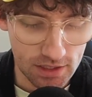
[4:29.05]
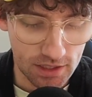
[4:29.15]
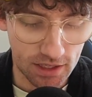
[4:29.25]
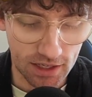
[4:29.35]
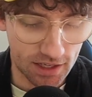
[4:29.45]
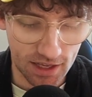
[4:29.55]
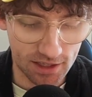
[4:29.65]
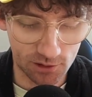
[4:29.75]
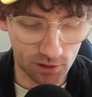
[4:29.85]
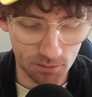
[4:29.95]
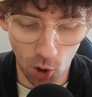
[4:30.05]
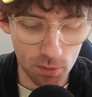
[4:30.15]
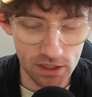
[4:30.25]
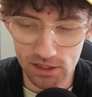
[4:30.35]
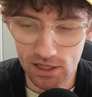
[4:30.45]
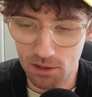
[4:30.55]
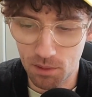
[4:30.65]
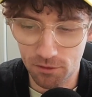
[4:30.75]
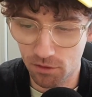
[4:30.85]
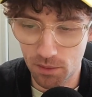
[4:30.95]
Uh, look, a moment at the
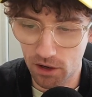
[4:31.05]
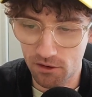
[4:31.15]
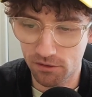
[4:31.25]
end for Mary